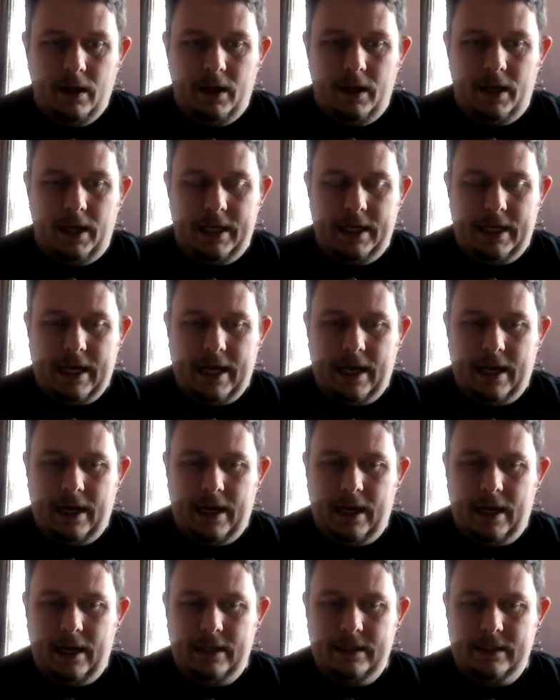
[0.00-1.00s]
It
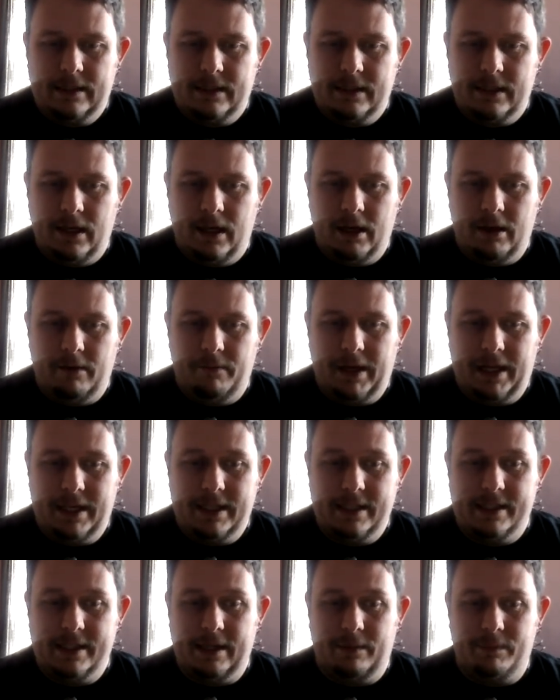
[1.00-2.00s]
has
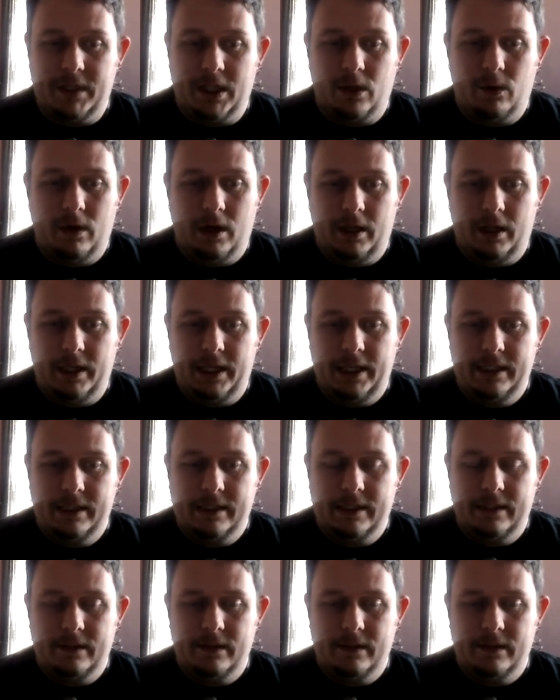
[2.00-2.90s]
antiseptic qualities.